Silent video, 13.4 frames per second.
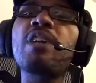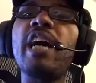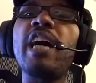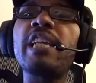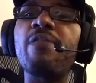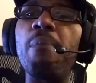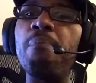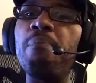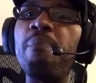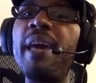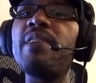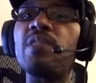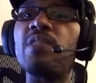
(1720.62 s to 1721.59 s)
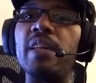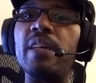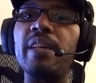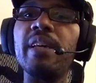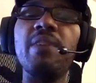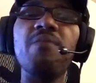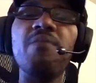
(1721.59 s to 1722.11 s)
kind of amazing
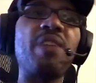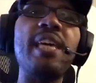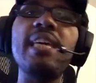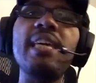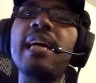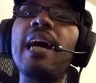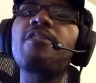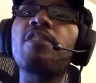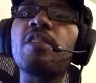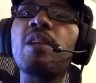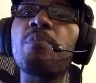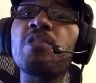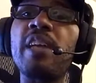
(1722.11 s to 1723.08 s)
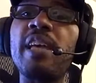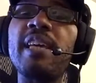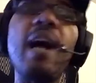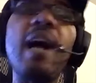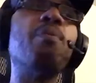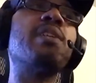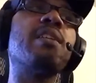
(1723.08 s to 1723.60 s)
that he got the numbers that he
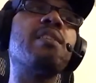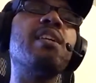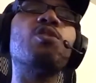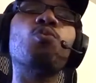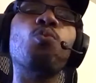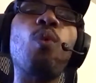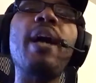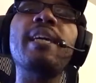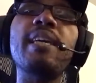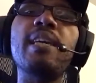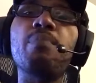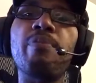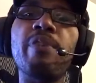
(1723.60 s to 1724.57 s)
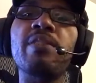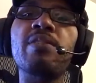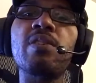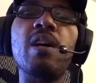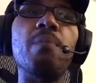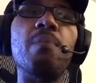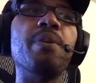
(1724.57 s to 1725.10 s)
got, which I think is why he brings
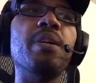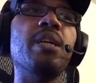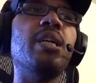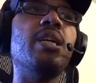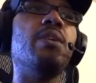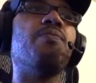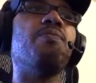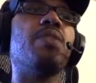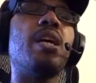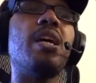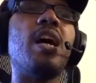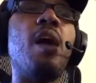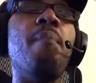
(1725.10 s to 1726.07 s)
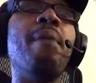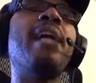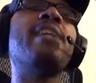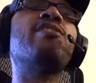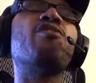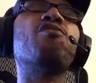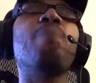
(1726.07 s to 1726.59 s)
up,
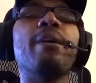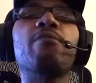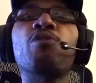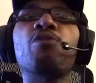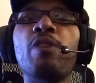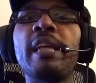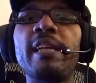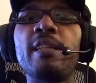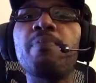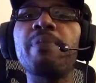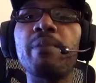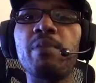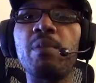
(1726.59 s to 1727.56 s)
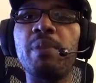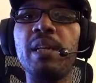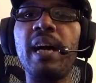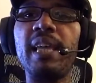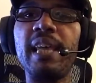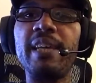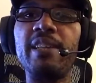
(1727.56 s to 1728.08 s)
imagine if Michael Jordan had to play with a big
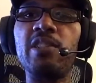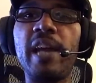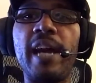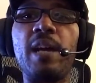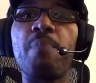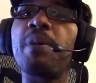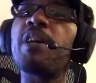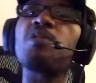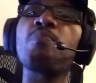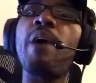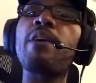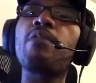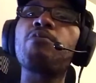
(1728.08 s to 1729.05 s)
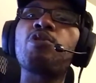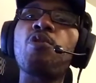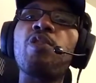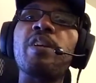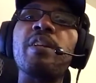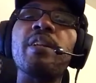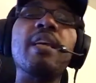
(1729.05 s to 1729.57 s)
guy like Shaq, because Michael
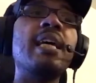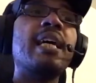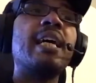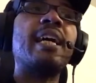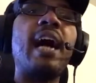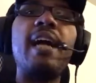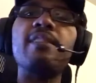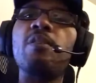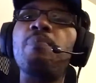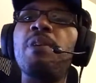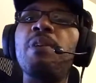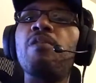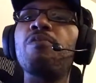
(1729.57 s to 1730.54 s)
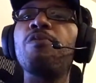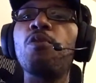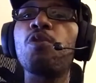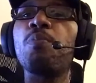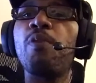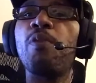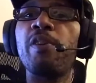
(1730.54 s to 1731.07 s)
Jordan got to be the
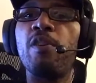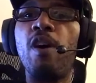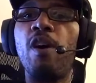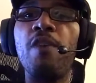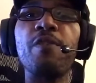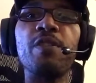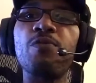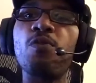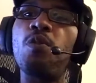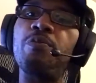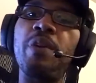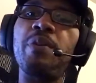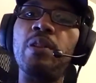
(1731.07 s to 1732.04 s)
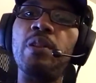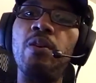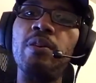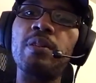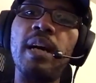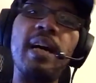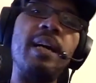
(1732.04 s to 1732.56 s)
focal point of the offense for a very long
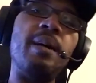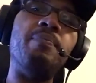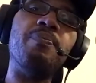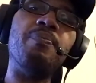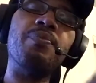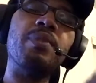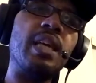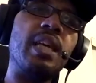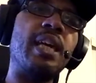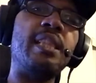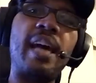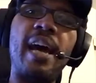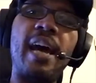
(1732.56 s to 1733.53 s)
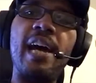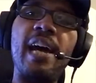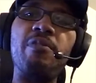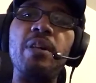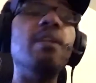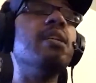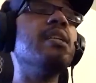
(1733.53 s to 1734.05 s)
time in that era.
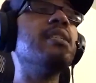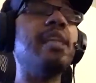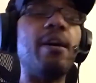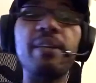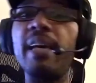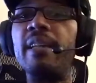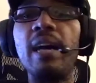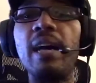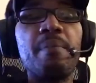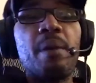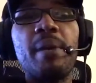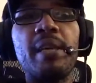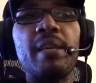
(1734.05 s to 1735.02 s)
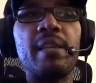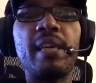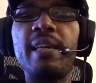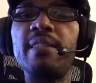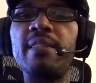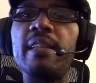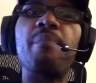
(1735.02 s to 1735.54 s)
Now, again, I'm not making the case
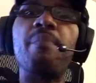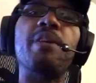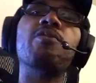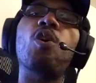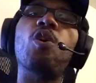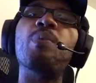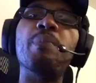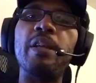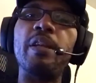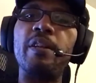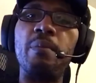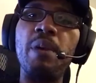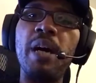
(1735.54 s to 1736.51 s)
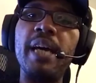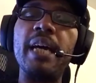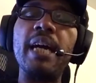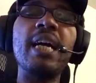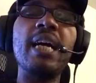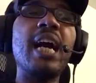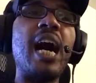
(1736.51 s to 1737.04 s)
that makes Kobe better than Mike.
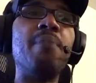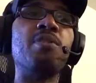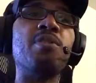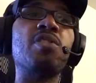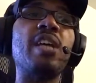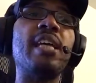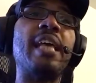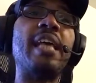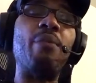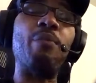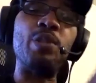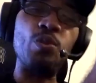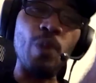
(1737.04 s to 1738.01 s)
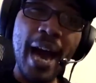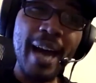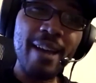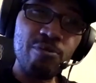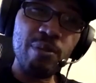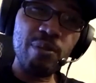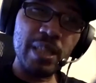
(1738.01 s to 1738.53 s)
I'm just saying that when you
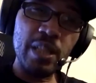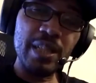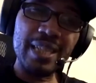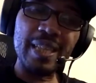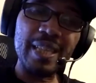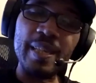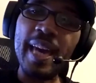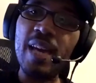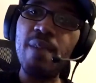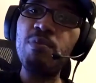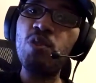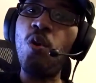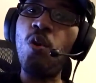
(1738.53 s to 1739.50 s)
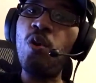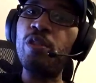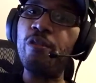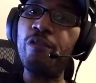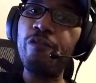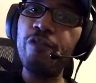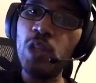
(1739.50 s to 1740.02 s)
actually look at the games on the
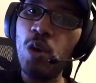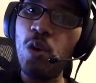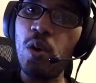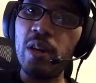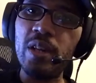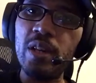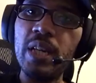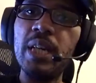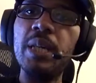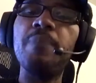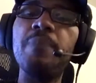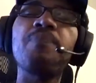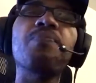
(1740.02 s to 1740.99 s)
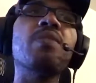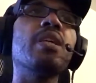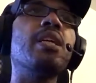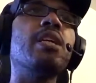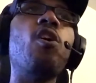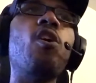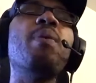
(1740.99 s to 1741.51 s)
floor,
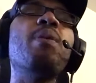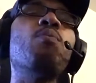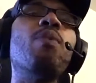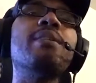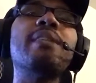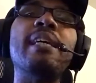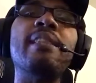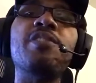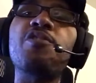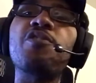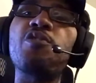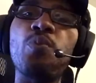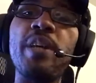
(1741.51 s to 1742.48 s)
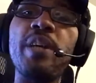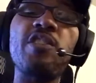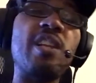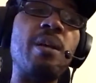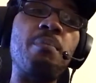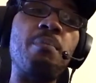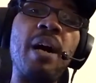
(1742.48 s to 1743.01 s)
Kobe wasn't in the situation
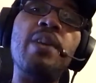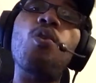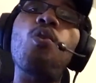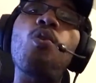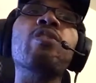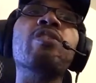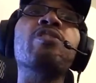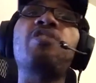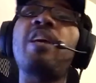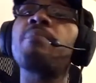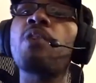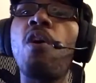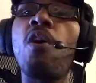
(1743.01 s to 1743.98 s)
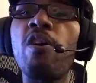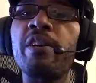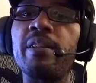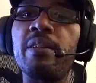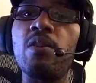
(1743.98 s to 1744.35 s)
that Mike or a James Harden